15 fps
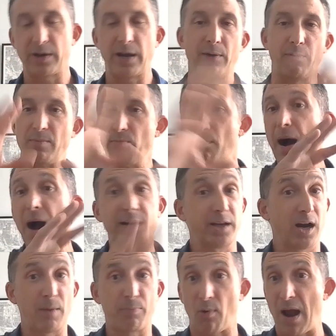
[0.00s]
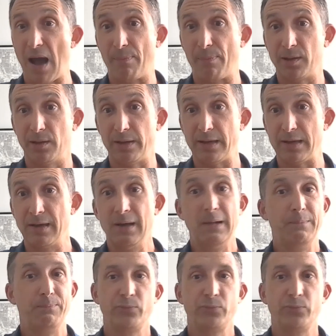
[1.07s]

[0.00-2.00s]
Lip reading: Okay, we mock it up rapidly,